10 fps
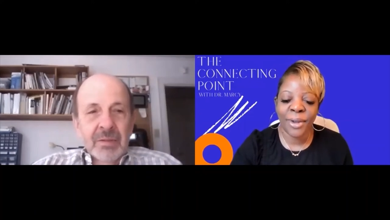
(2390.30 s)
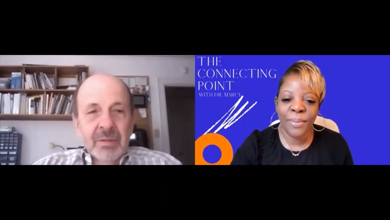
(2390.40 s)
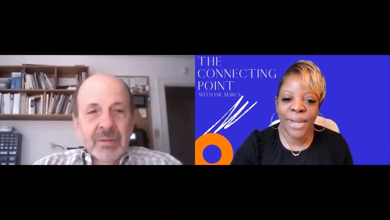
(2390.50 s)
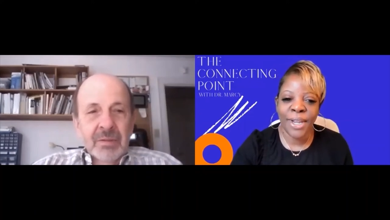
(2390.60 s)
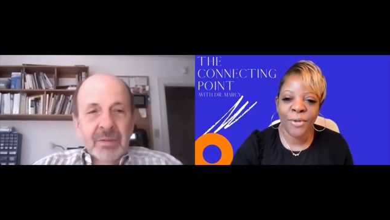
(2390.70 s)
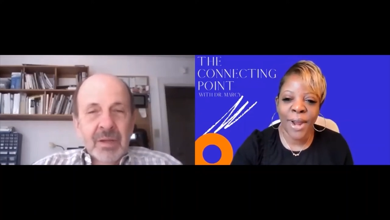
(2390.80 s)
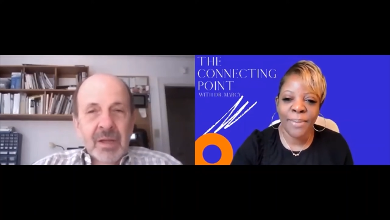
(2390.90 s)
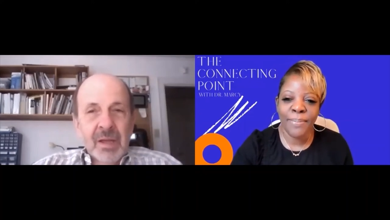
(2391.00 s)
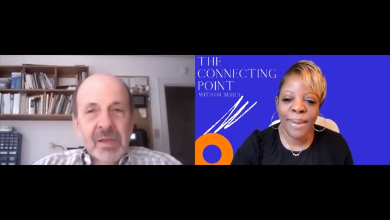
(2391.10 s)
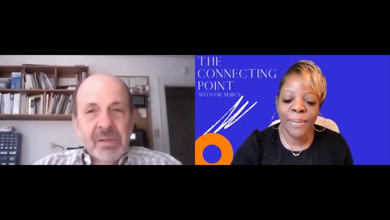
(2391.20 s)
Speaker 1: of so many
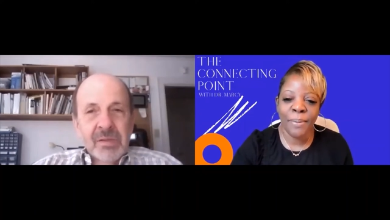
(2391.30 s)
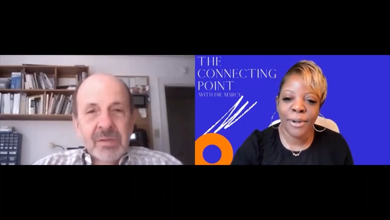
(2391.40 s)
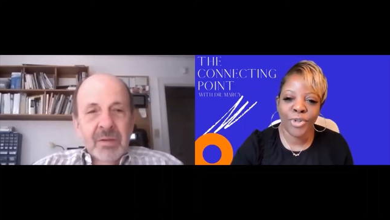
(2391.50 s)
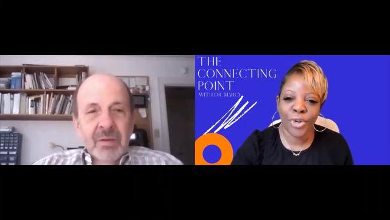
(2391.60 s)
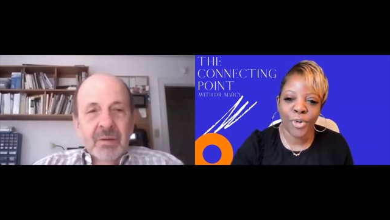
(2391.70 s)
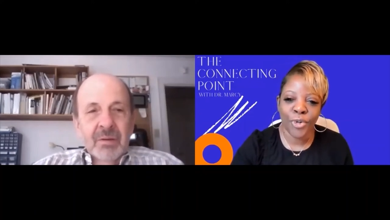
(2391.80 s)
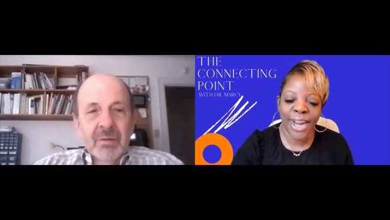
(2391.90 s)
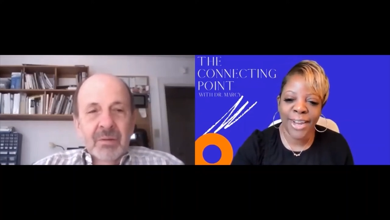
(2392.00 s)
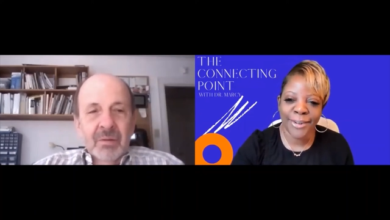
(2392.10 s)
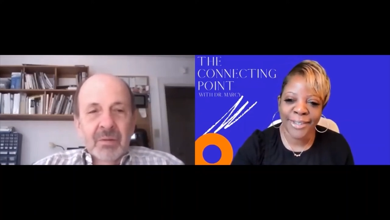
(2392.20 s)
great people, but you're
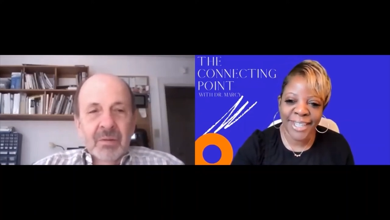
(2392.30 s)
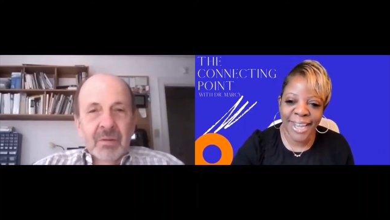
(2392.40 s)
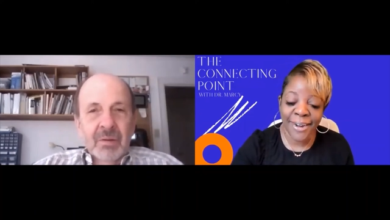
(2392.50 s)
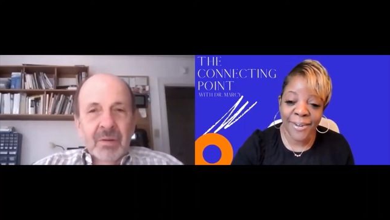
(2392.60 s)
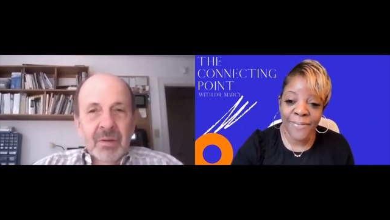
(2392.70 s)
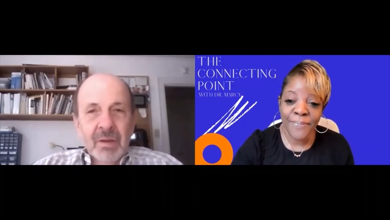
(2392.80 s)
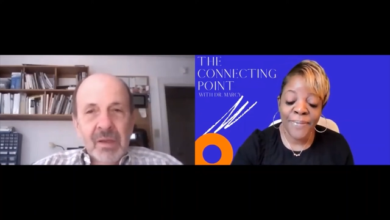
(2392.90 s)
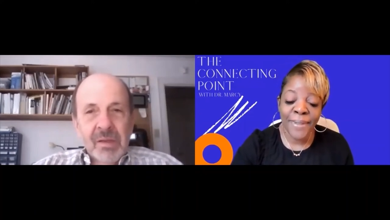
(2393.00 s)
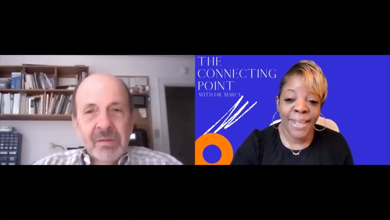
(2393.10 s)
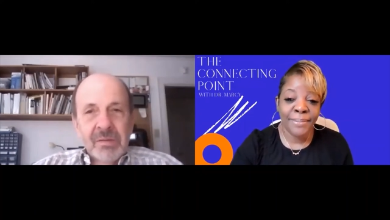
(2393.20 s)
great yourself
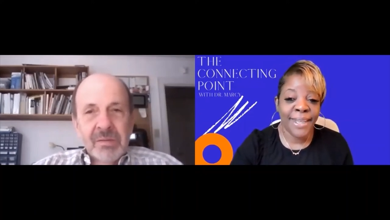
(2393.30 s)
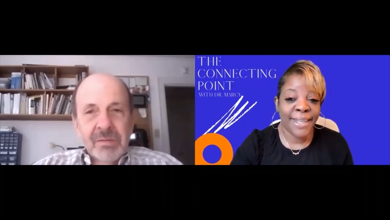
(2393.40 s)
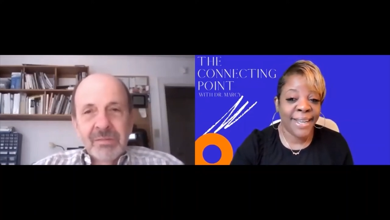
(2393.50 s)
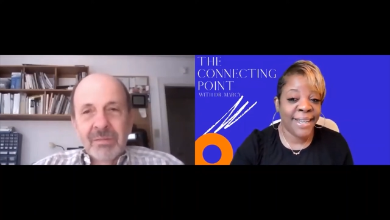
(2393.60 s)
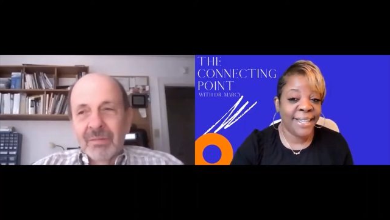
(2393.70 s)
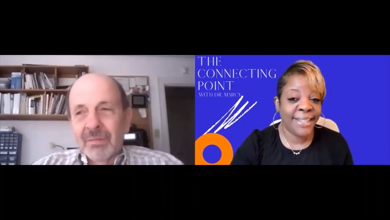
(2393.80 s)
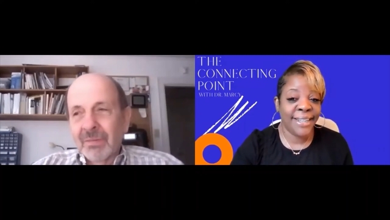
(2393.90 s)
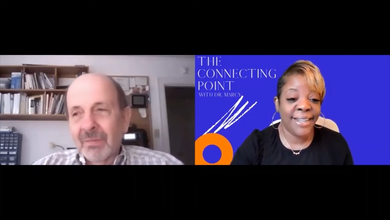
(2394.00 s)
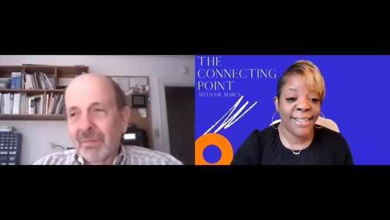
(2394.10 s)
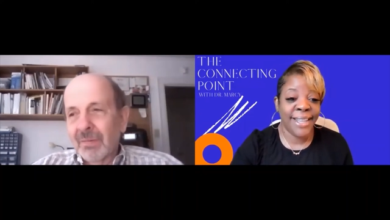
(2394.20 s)

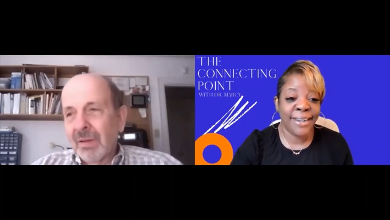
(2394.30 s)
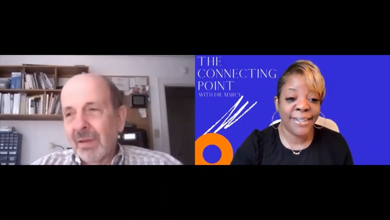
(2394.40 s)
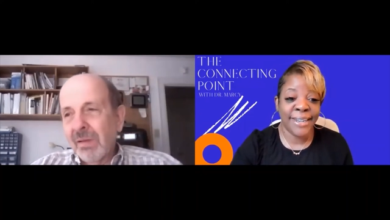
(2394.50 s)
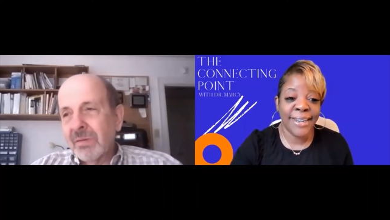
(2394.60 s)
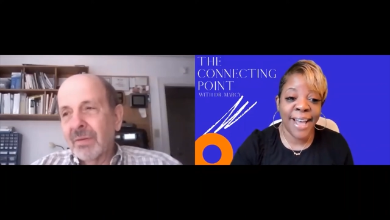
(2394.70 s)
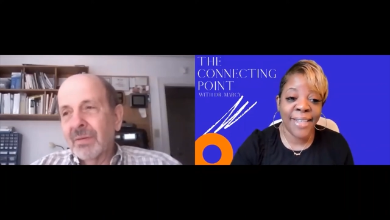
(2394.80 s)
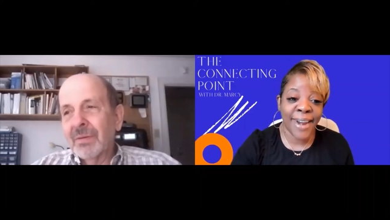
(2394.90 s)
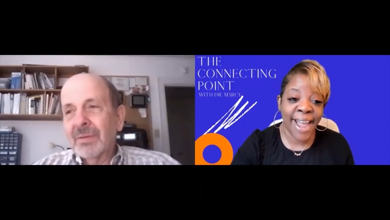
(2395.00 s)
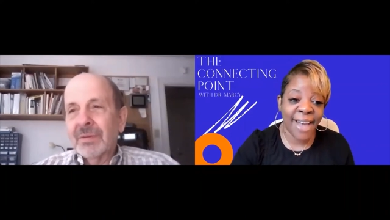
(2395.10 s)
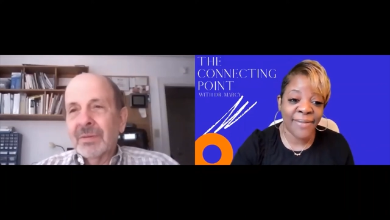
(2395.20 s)
because there's
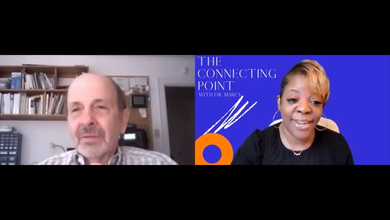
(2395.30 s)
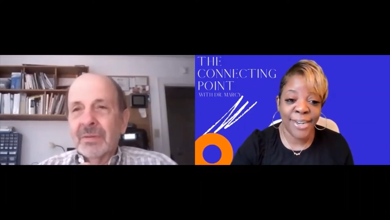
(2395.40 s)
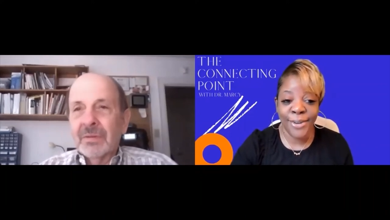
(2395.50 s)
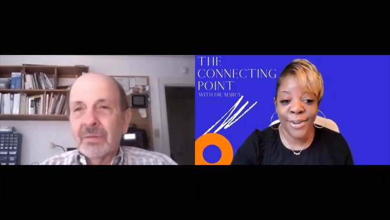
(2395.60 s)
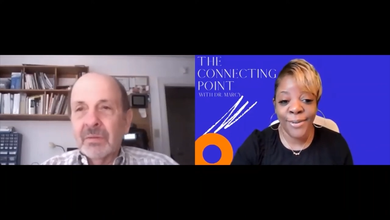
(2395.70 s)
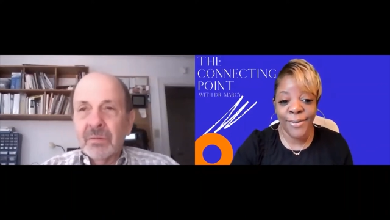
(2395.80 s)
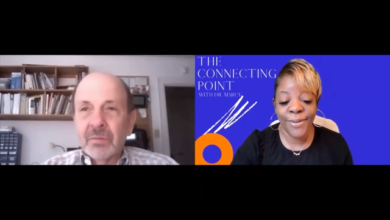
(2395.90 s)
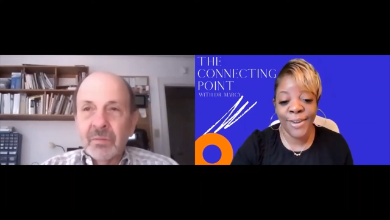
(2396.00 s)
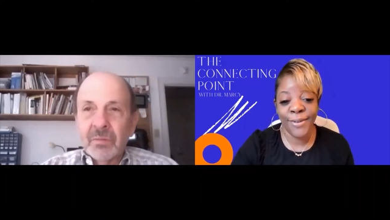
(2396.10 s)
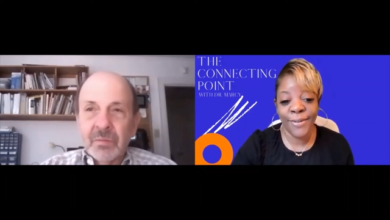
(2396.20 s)
another avenue
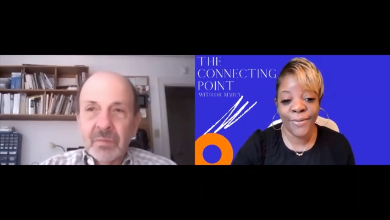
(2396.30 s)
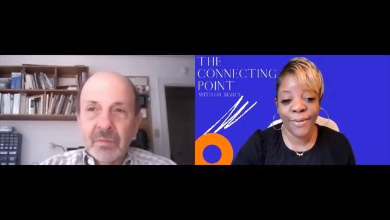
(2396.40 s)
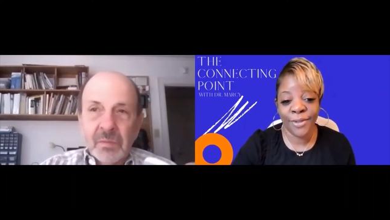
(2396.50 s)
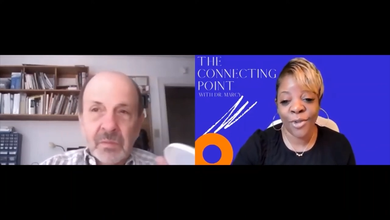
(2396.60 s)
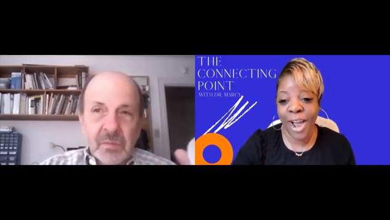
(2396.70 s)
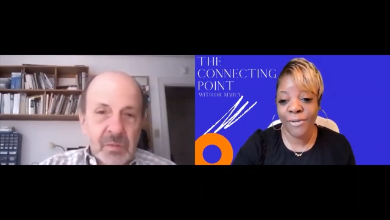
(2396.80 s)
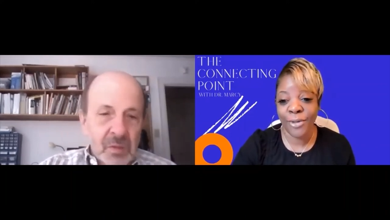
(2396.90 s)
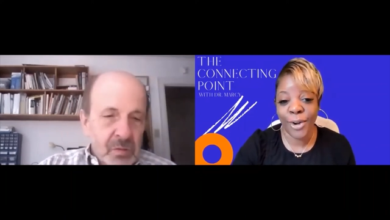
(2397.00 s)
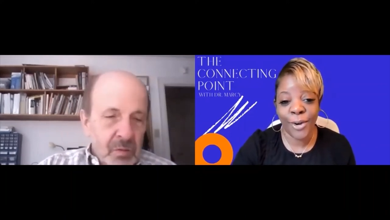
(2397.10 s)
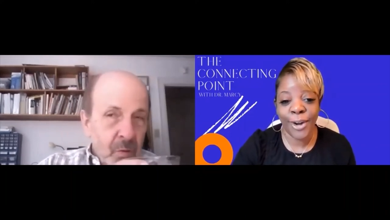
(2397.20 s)
you you've
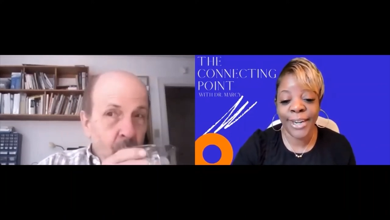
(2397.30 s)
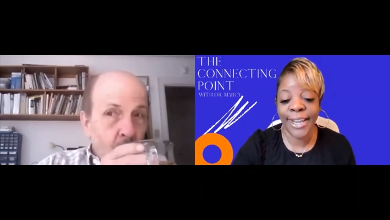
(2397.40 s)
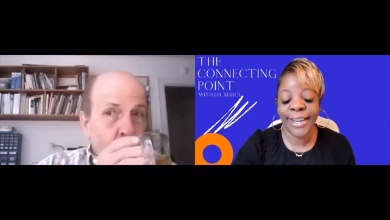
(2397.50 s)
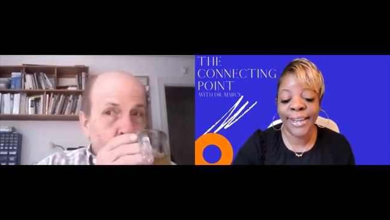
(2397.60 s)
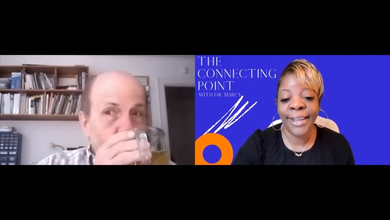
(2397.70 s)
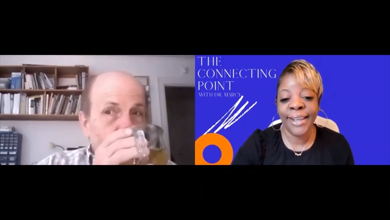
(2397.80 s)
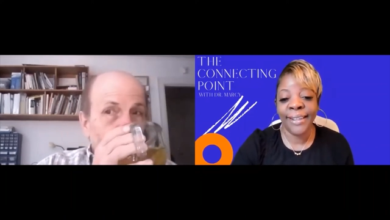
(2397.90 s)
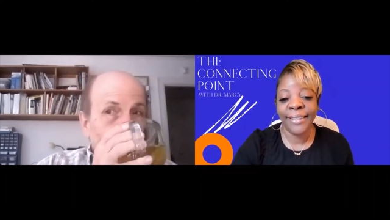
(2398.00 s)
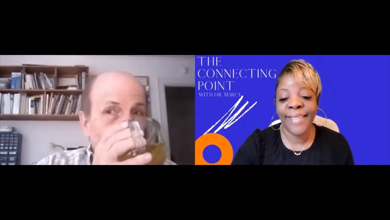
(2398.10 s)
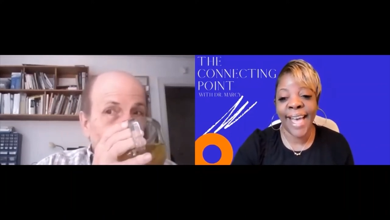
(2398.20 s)
traveled on and
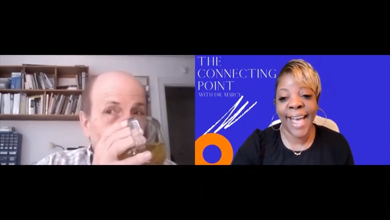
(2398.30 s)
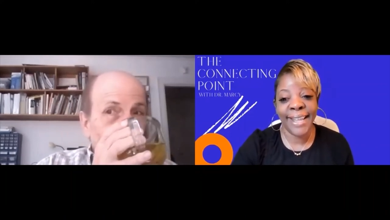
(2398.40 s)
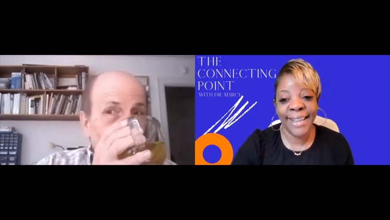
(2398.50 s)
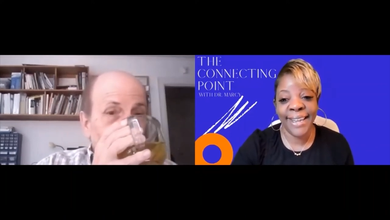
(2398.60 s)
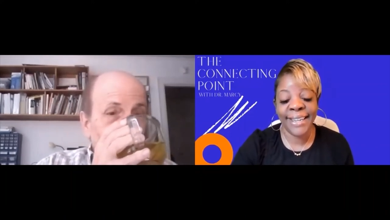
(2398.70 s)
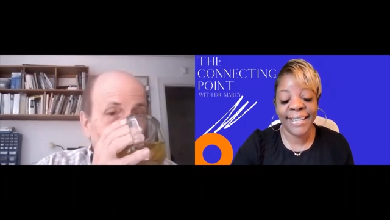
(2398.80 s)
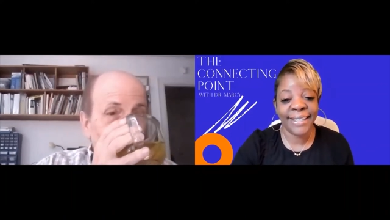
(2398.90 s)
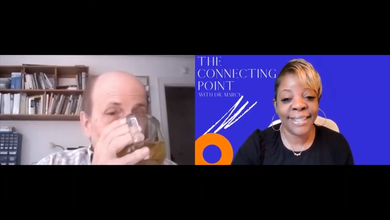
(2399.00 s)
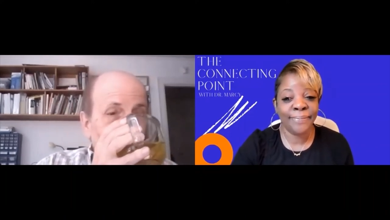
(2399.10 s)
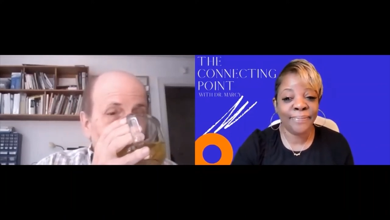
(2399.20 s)
that
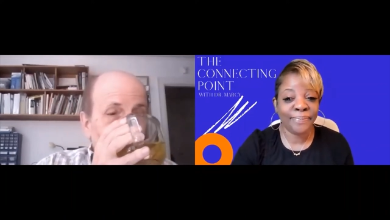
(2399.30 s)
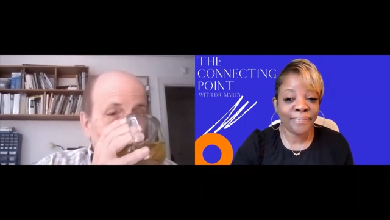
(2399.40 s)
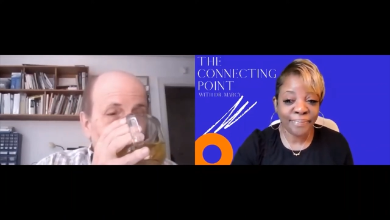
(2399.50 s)
is